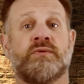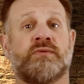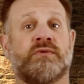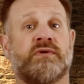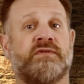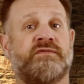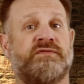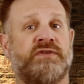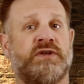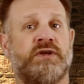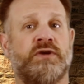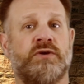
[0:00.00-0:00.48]

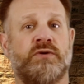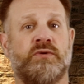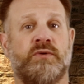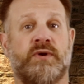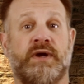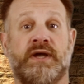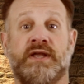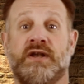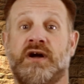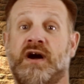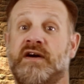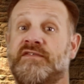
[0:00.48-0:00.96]
review,
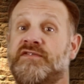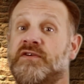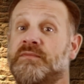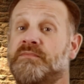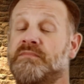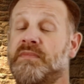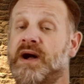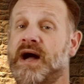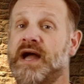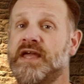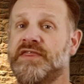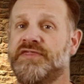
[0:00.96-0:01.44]
and offer
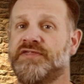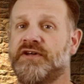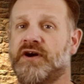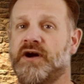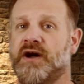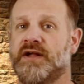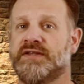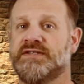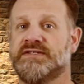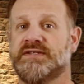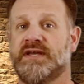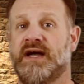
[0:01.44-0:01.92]
my
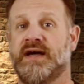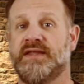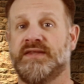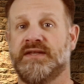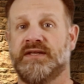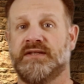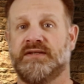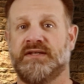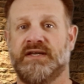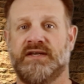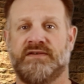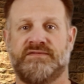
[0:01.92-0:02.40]
thoughts on the
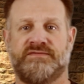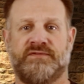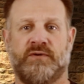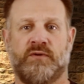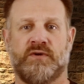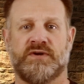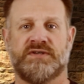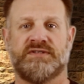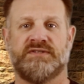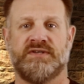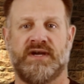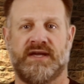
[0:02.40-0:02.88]
Elite
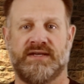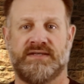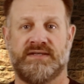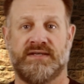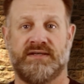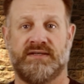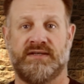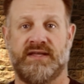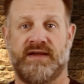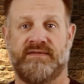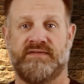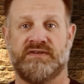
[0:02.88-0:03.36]
Force
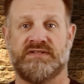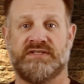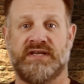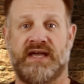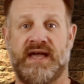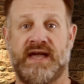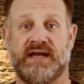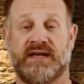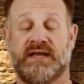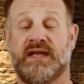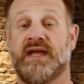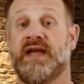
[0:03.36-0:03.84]
1911
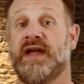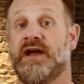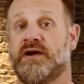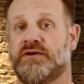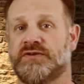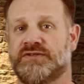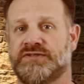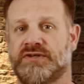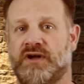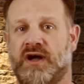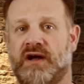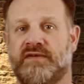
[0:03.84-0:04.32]
TAC
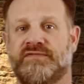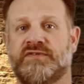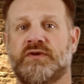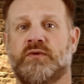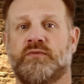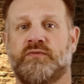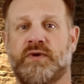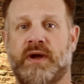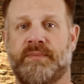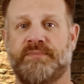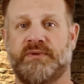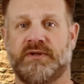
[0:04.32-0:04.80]
Airsoft
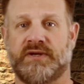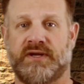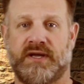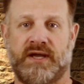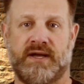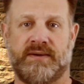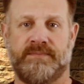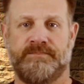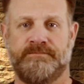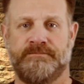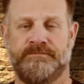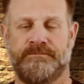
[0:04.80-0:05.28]

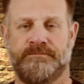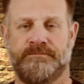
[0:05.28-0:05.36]
replica.